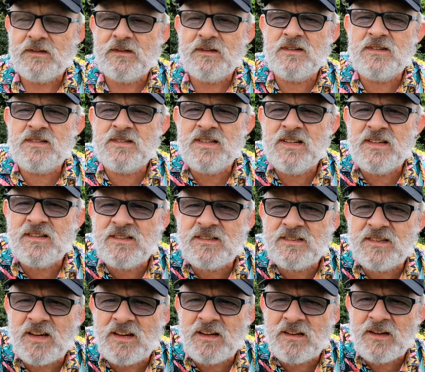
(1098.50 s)
You can see it's
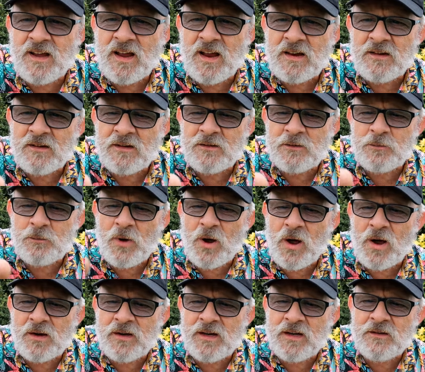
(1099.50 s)
second hand, there's
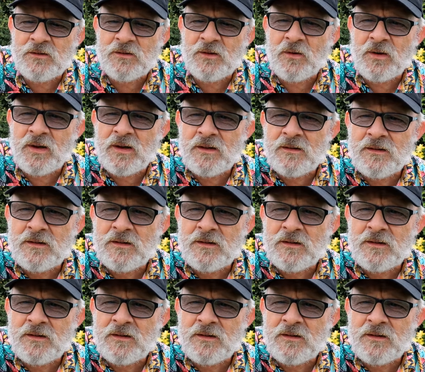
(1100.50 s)
markings on it,